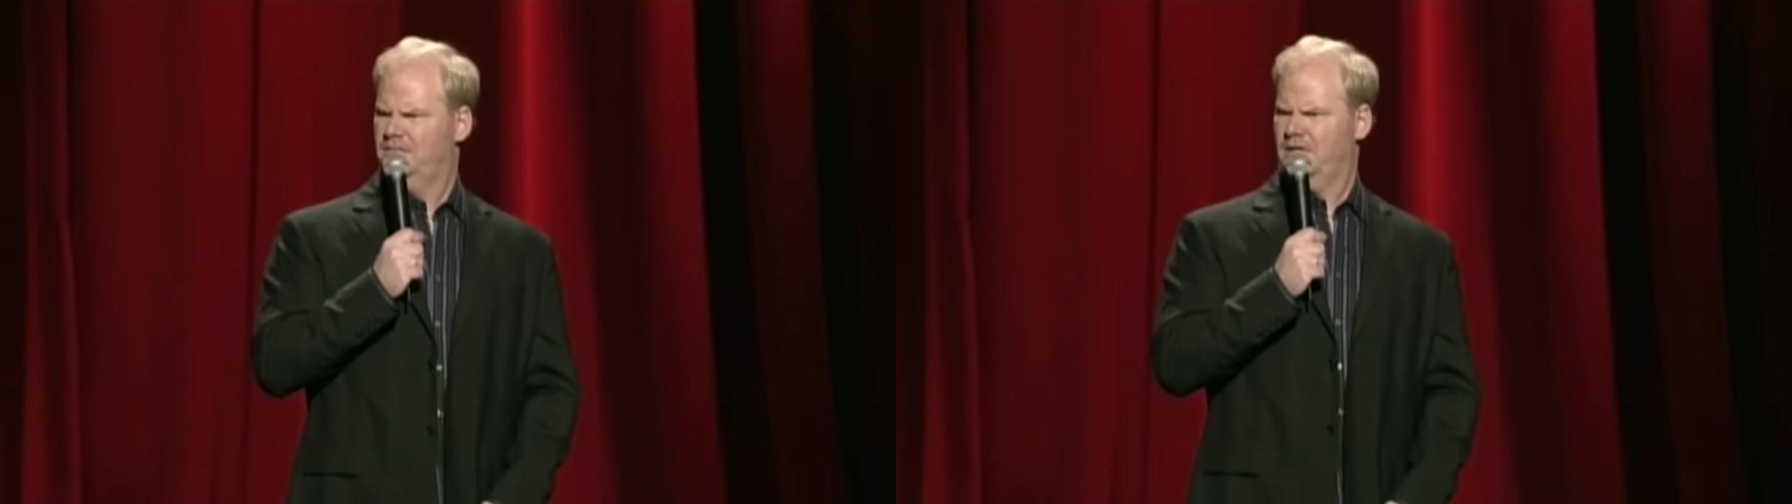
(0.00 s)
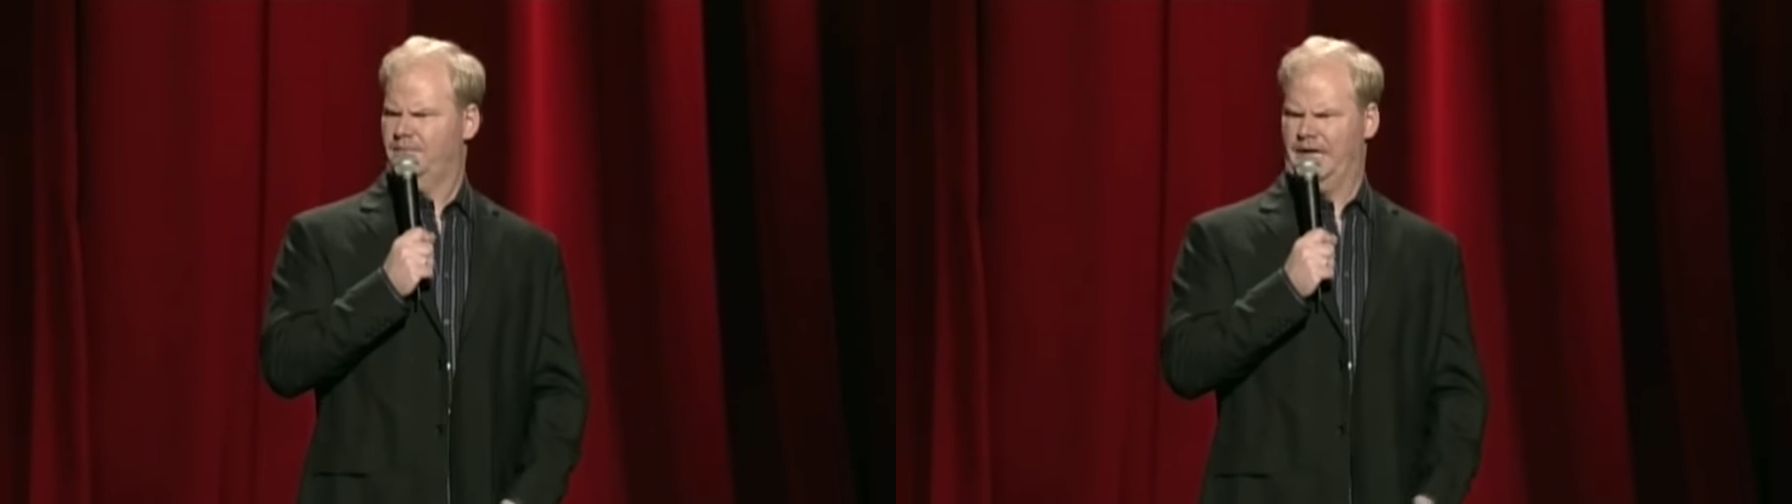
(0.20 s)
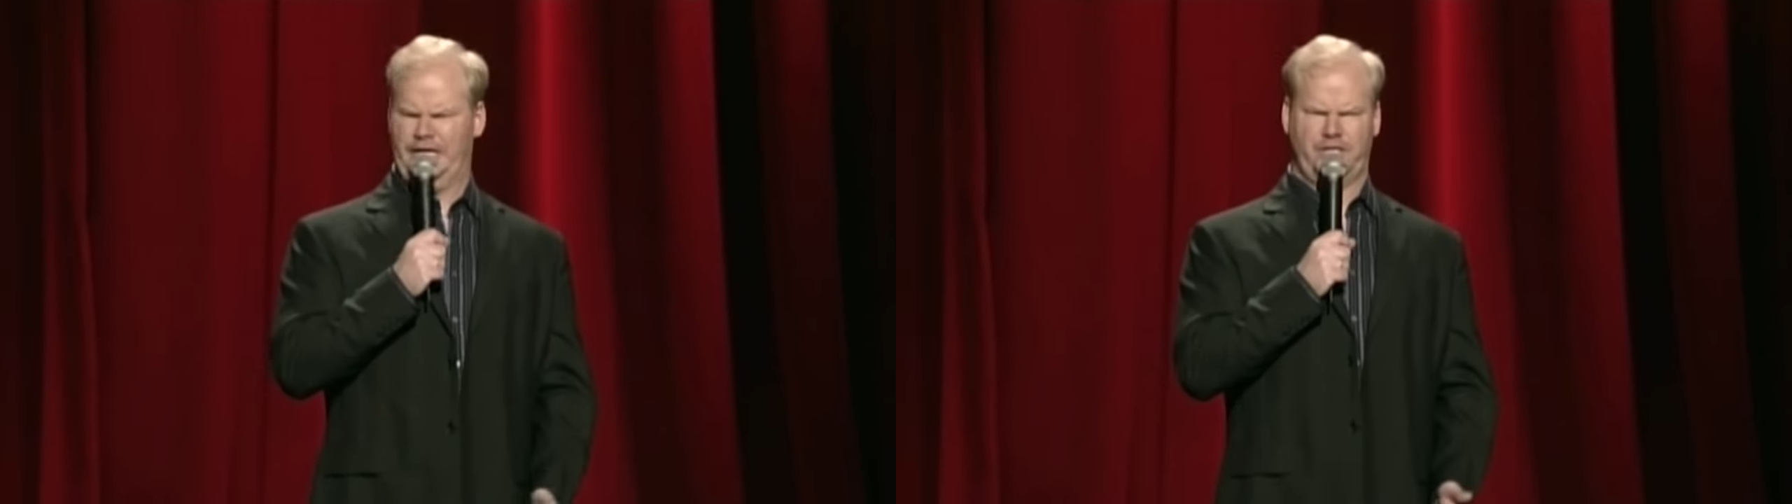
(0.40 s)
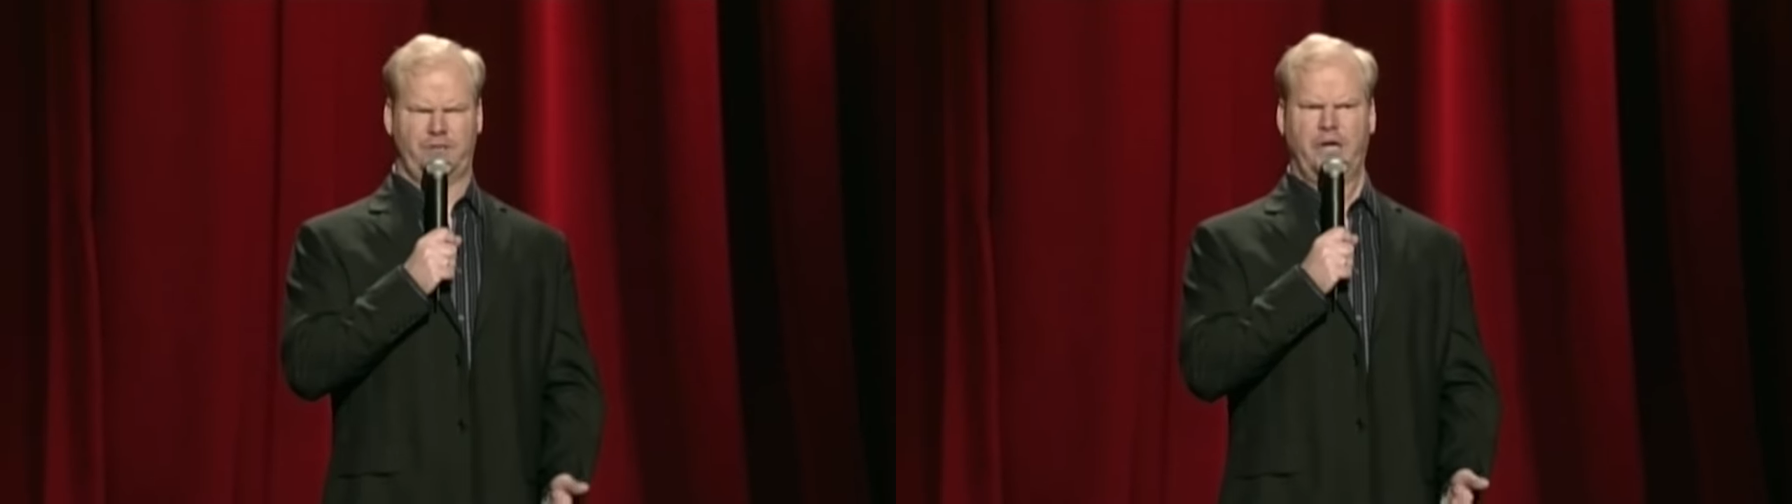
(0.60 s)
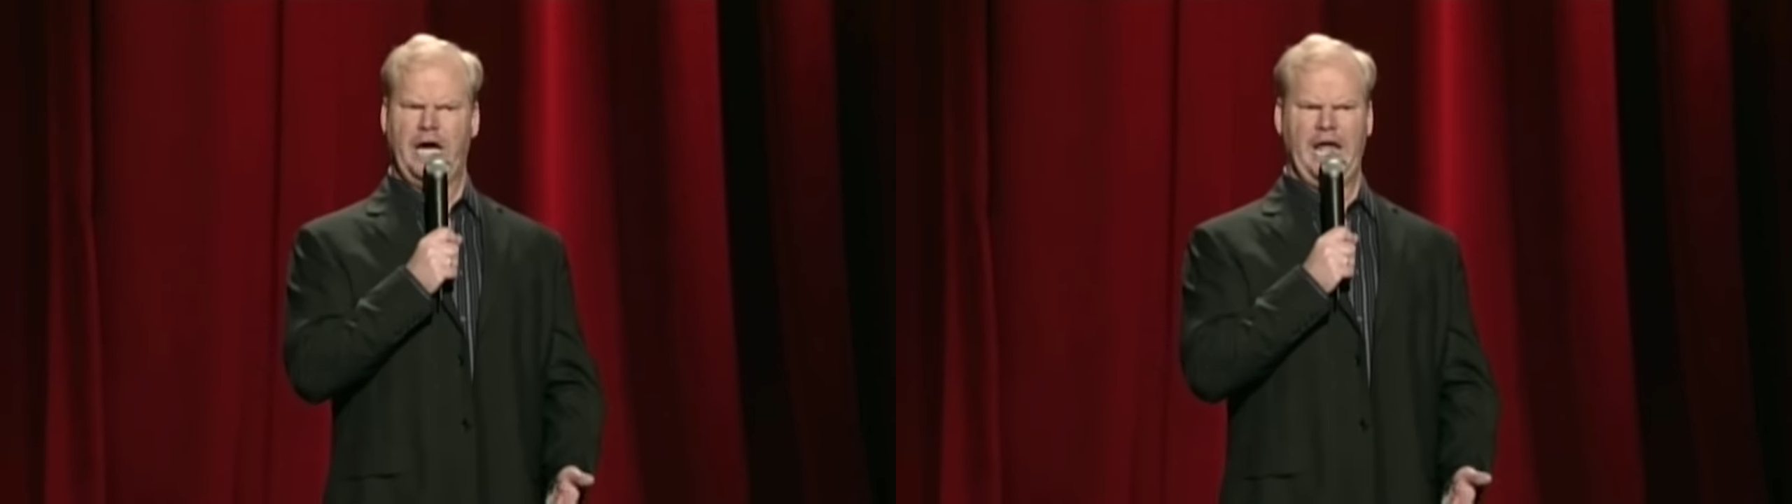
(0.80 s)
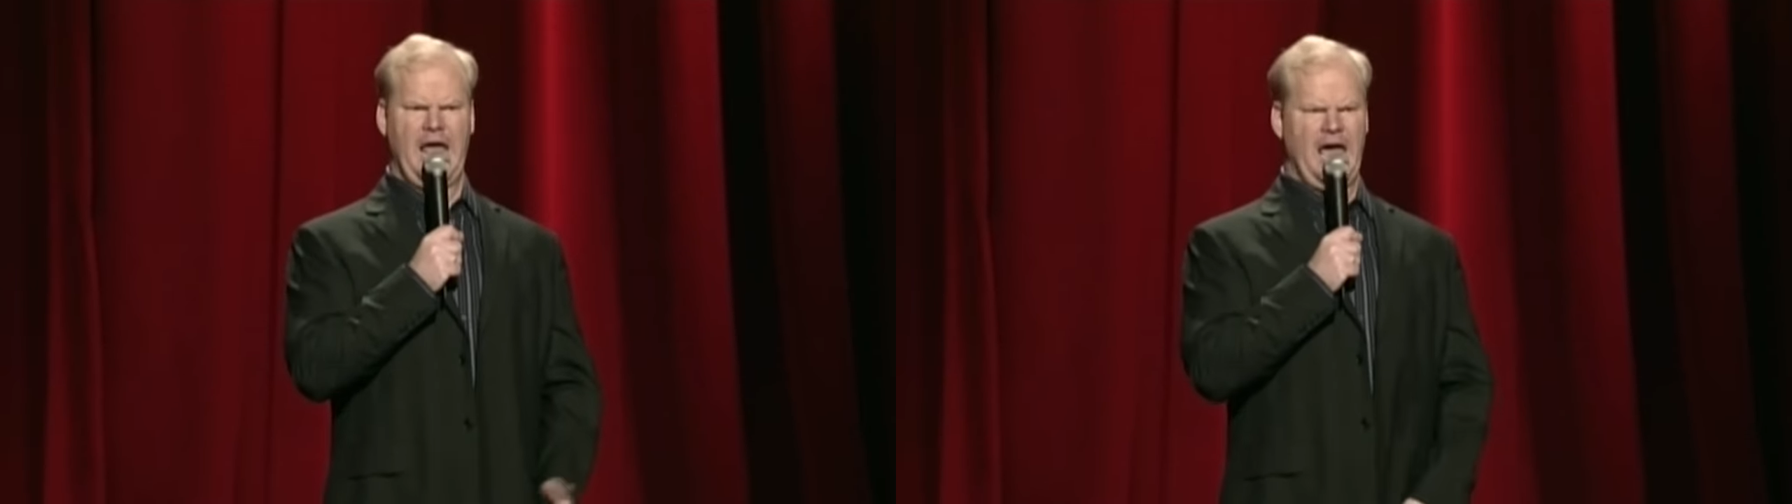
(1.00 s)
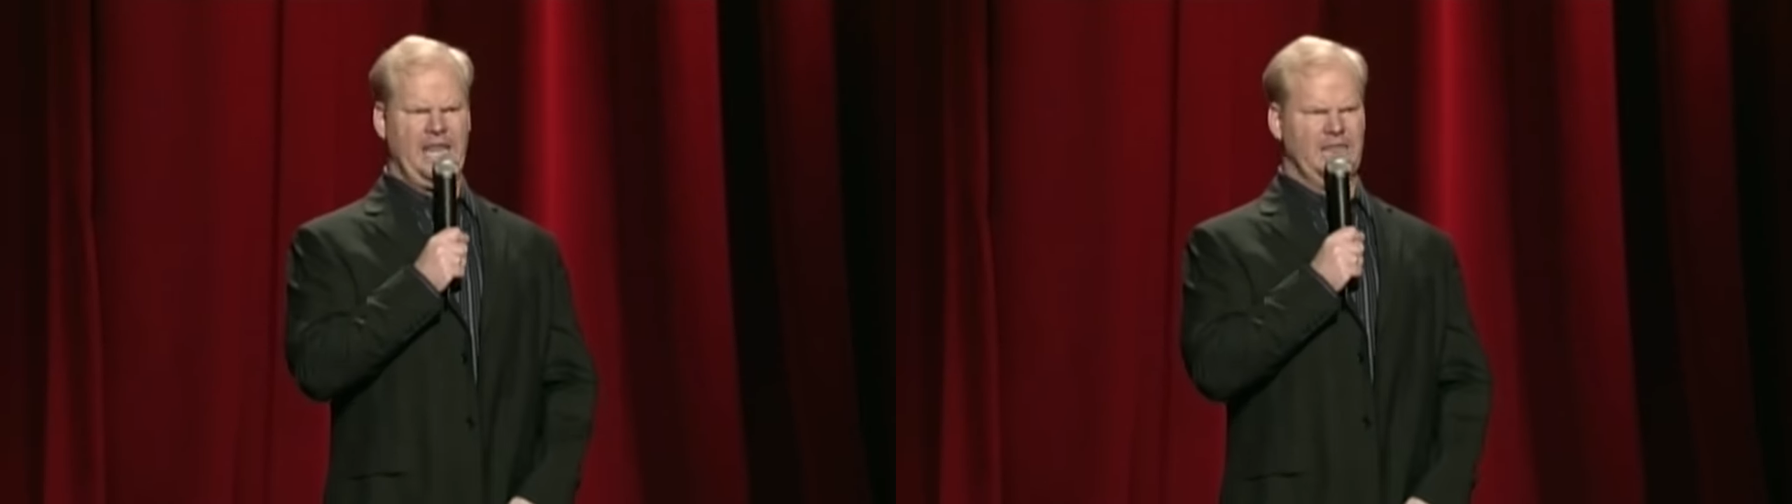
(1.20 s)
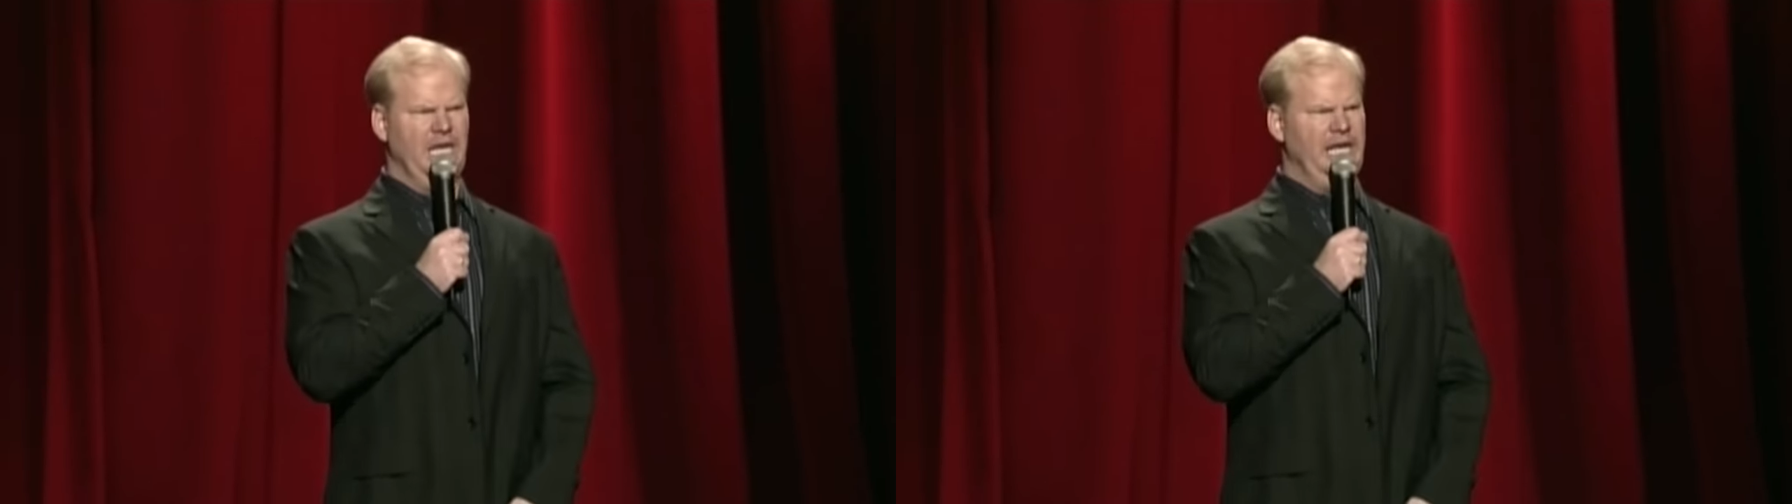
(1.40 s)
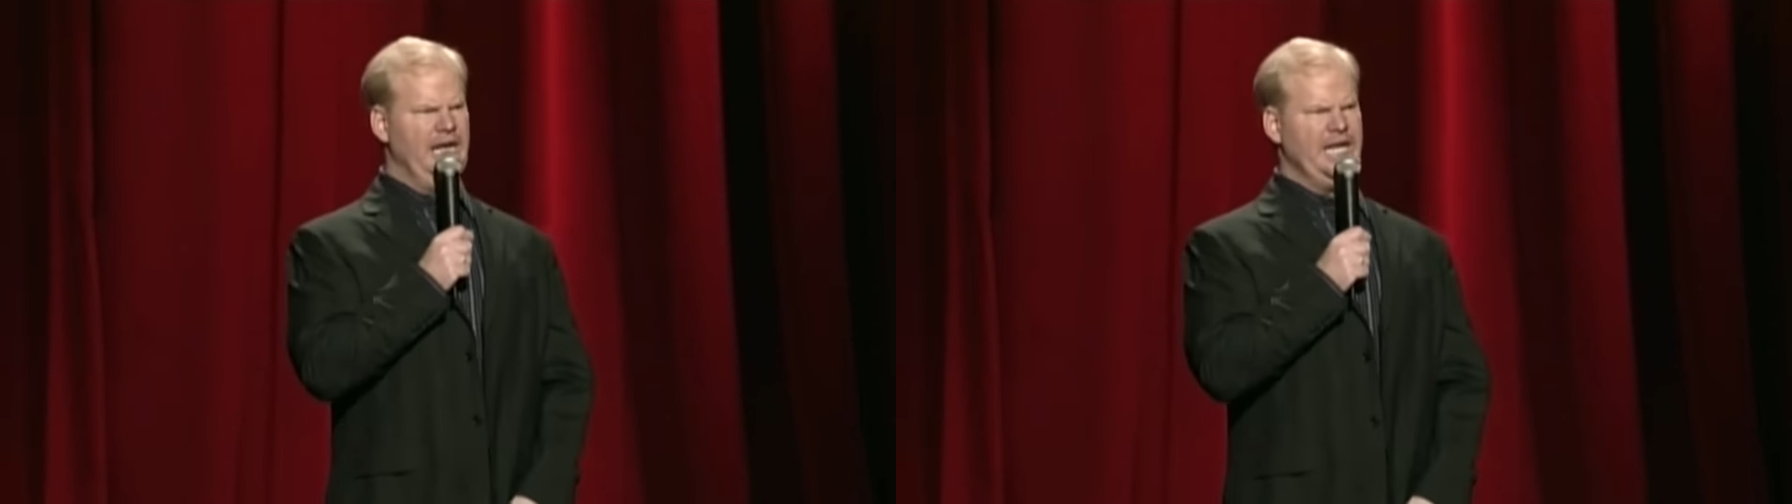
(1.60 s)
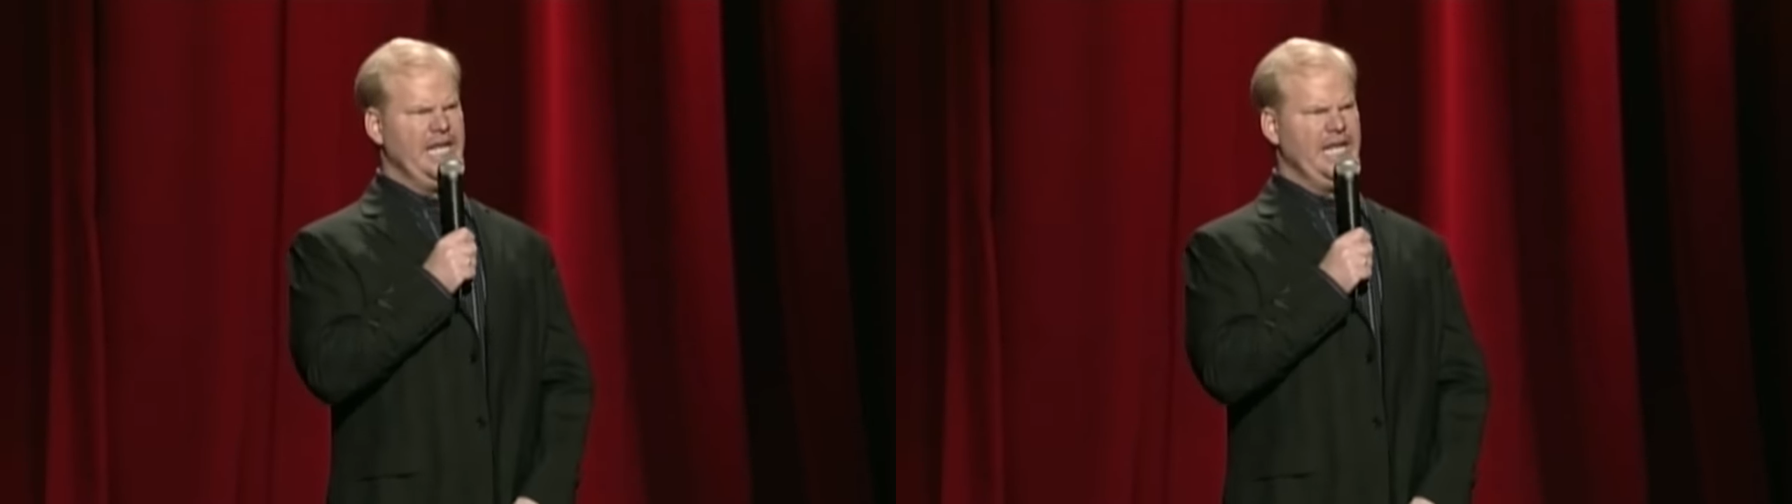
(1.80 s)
What am I, a triathlete